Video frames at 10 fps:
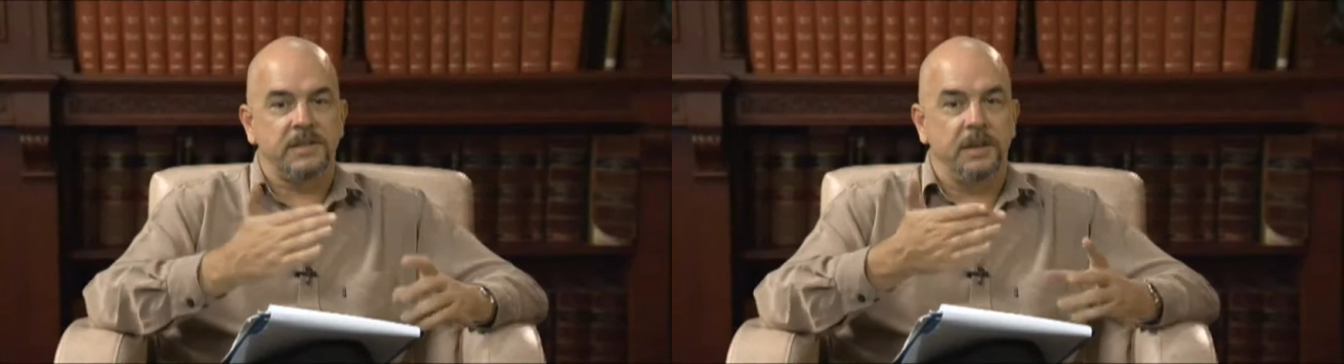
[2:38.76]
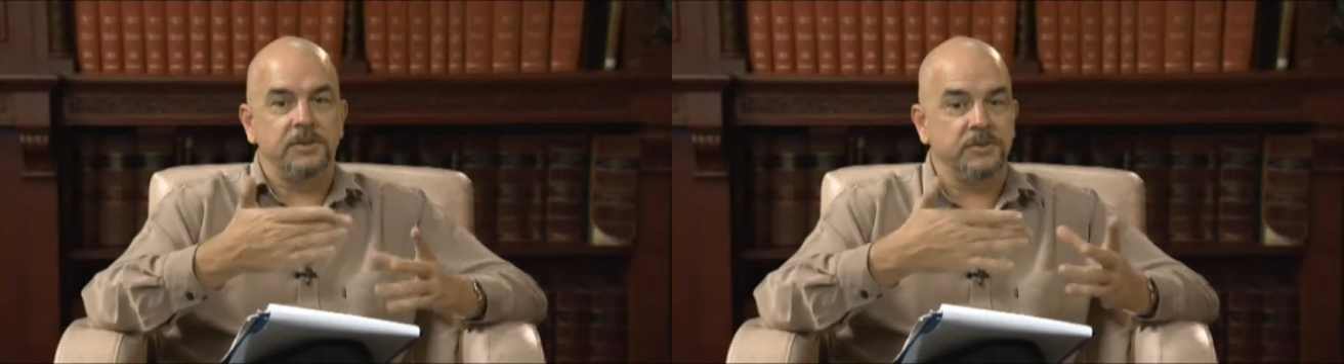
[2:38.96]
an
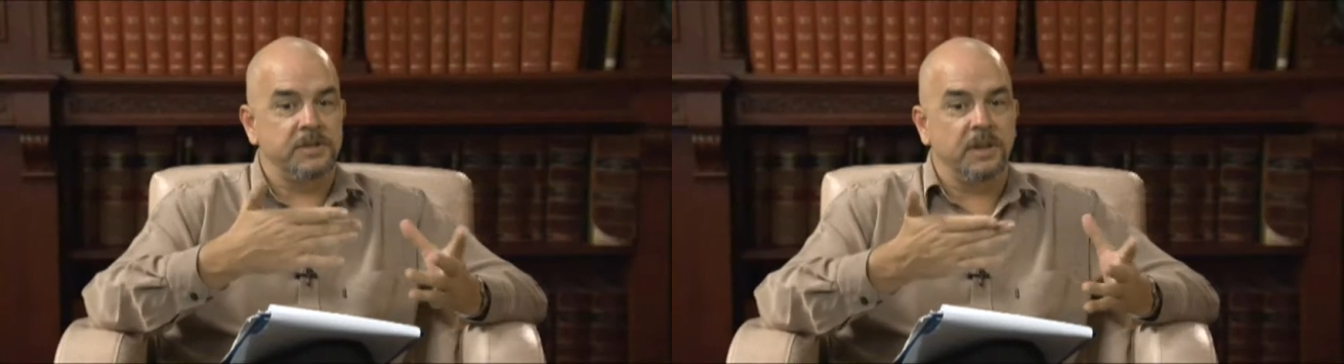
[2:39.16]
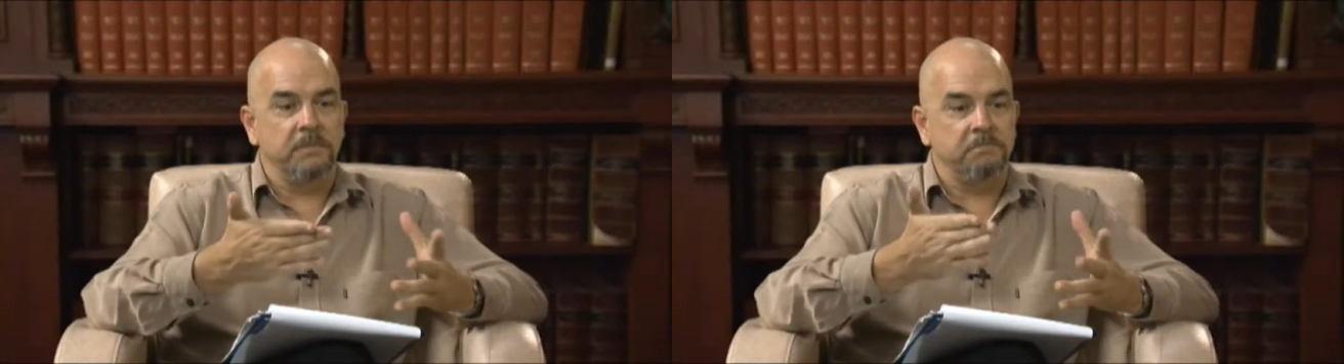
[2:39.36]

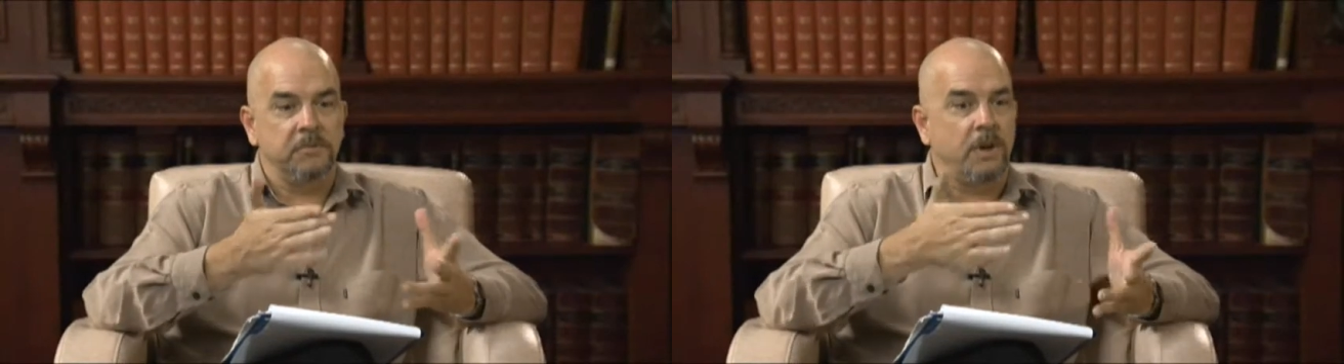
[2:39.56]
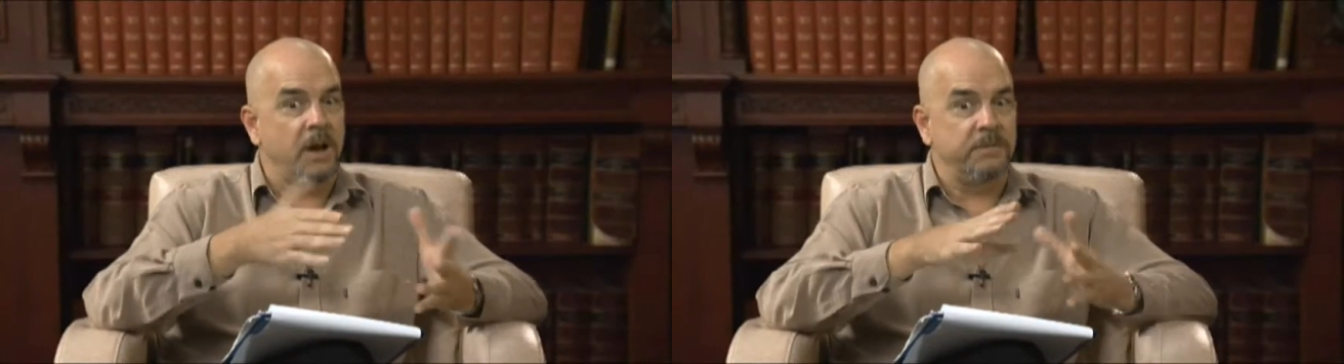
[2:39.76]
interesting
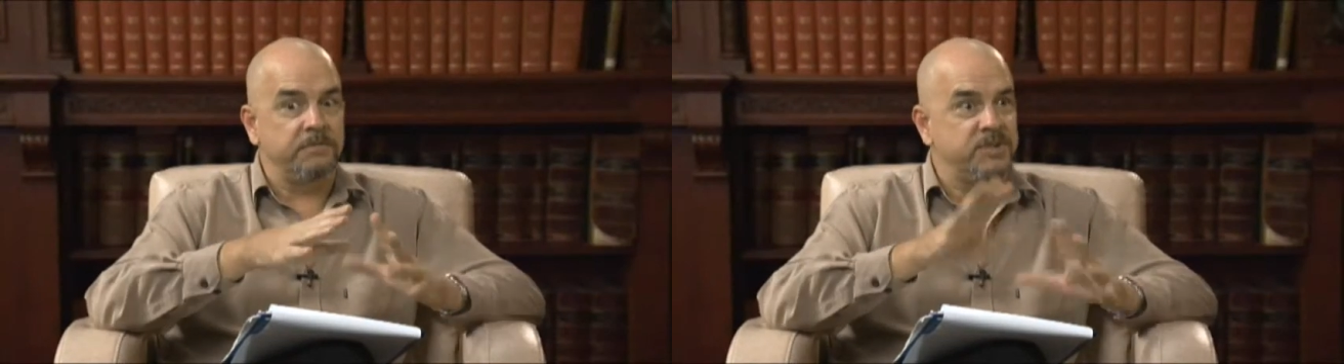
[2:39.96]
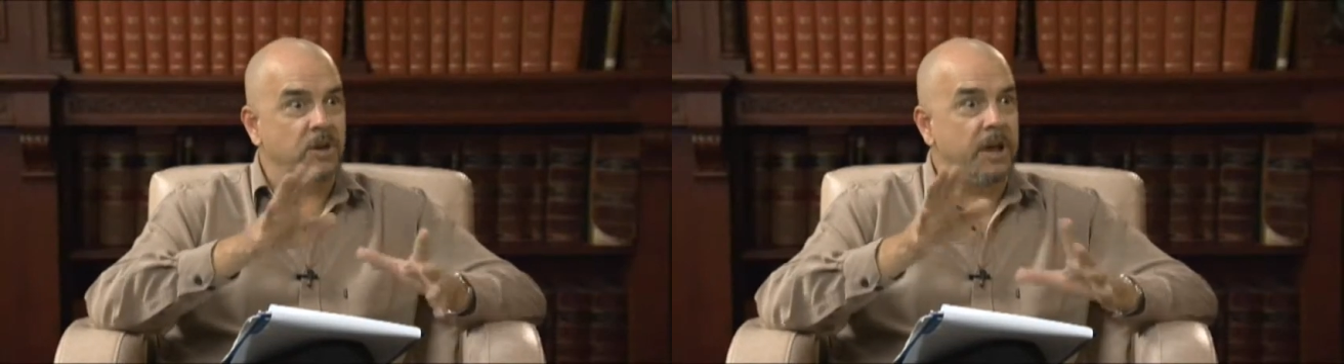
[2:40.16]
kind of
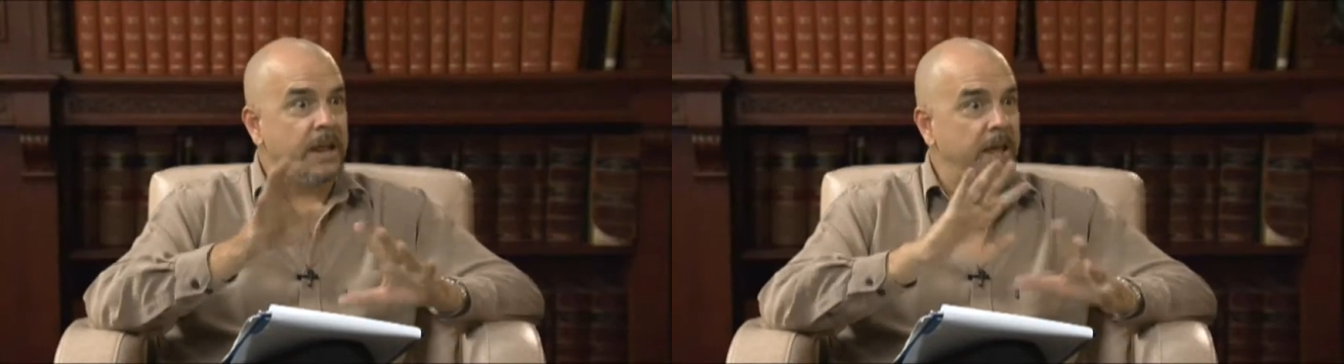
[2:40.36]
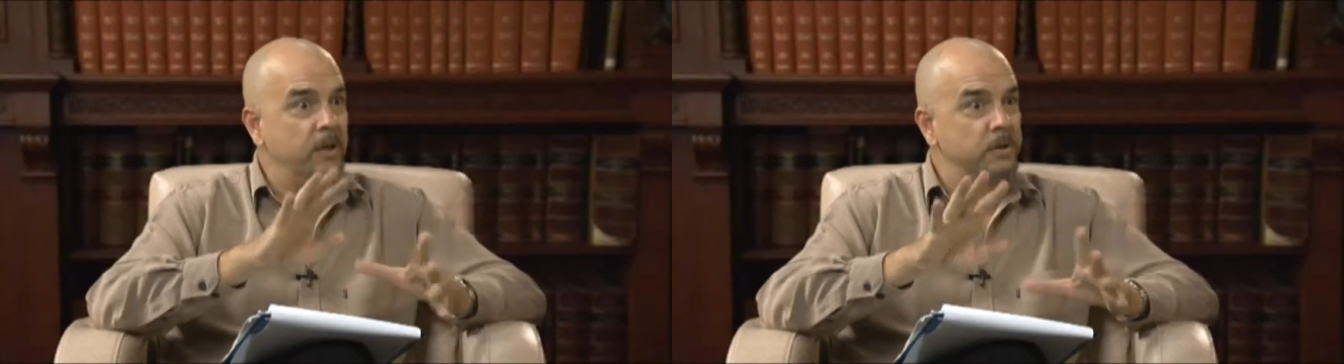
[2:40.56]
side
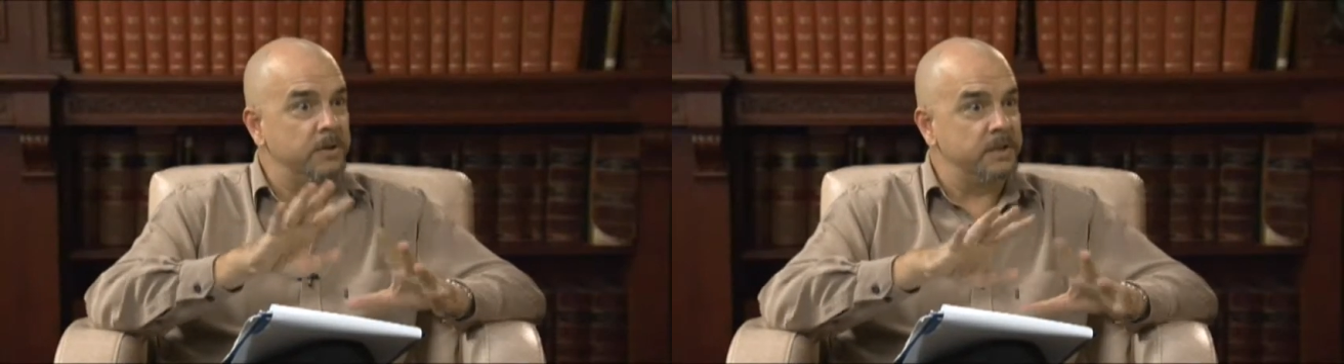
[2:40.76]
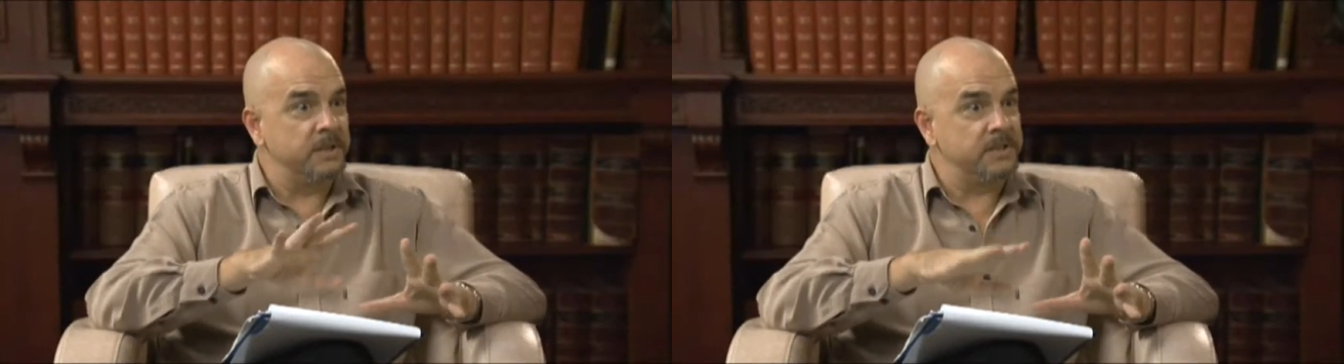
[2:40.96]
angle to
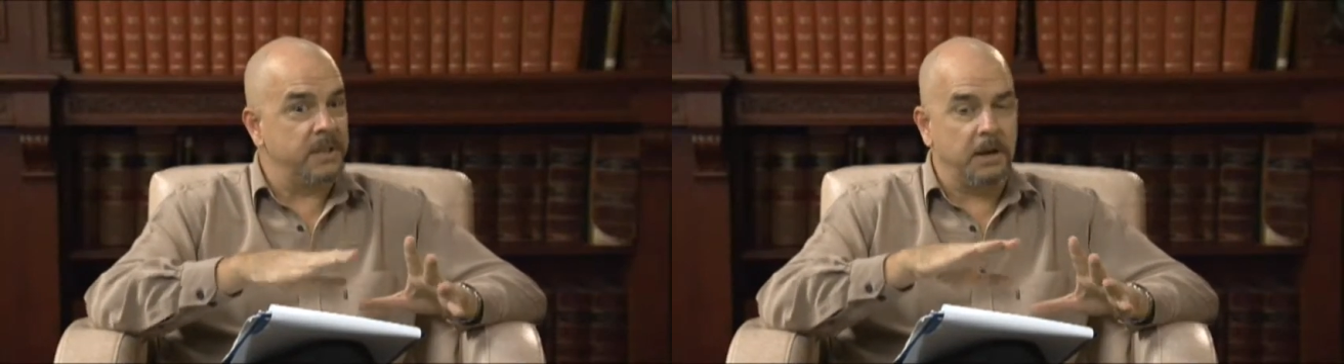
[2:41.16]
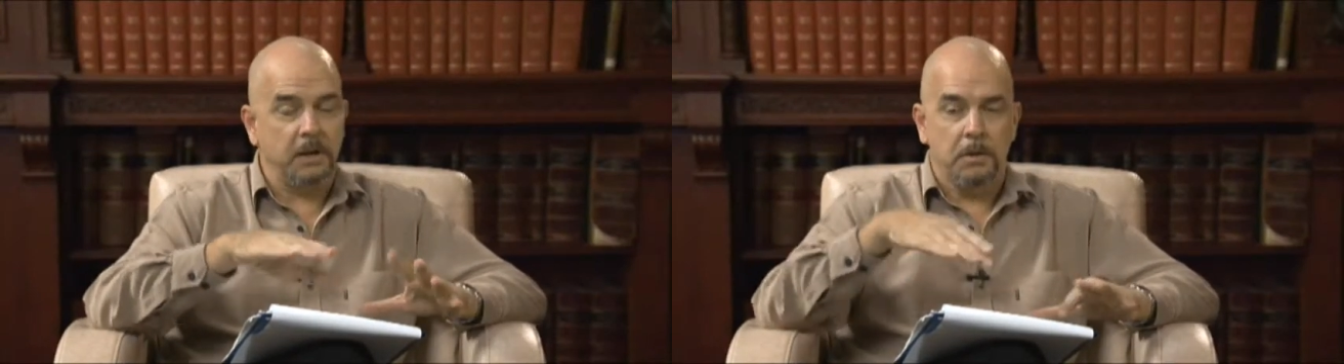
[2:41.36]
this, that